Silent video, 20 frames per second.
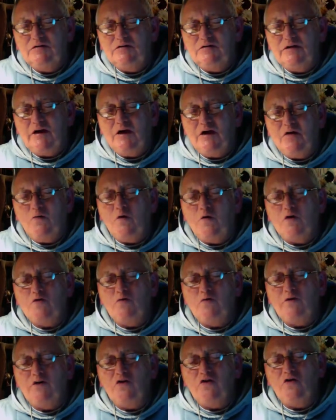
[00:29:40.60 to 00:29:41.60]
They are what
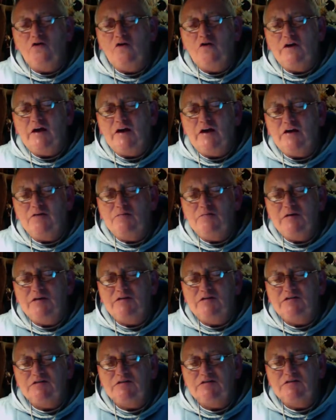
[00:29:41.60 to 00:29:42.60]
we call
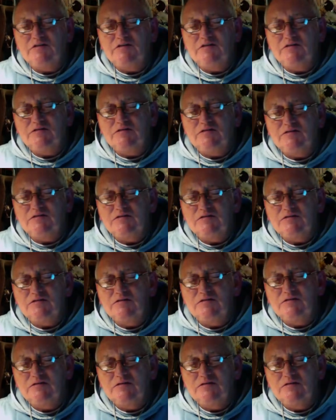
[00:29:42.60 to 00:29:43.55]
elementals,